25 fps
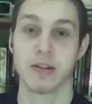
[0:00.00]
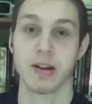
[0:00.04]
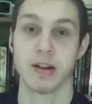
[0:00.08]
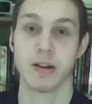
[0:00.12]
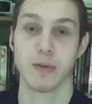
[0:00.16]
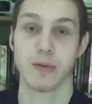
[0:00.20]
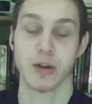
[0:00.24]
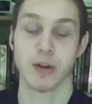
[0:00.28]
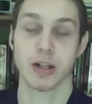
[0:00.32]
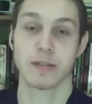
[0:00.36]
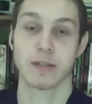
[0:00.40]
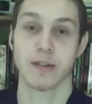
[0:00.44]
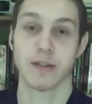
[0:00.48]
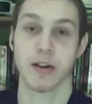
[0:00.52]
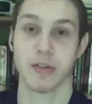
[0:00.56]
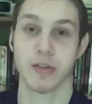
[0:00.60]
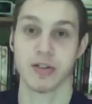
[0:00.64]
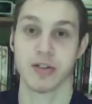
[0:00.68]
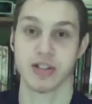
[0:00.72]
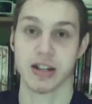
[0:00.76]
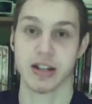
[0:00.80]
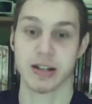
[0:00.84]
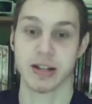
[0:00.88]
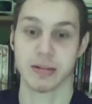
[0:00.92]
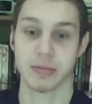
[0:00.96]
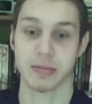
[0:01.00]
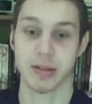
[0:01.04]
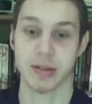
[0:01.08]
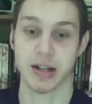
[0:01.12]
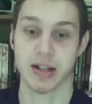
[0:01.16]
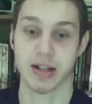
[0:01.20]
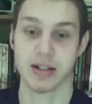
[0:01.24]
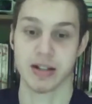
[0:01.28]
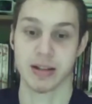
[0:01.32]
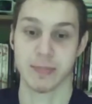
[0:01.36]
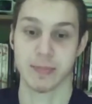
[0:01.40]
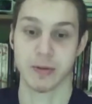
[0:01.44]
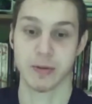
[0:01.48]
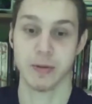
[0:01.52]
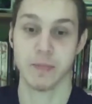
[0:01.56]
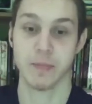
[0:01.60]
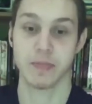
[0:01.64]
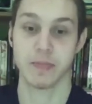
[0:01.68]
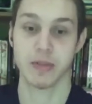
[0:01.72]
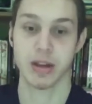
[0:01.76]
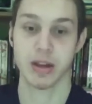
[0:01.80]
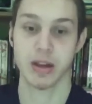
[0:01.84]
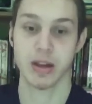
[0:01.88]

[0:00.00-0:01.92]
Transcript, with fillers: for his father Satan, plain and simple.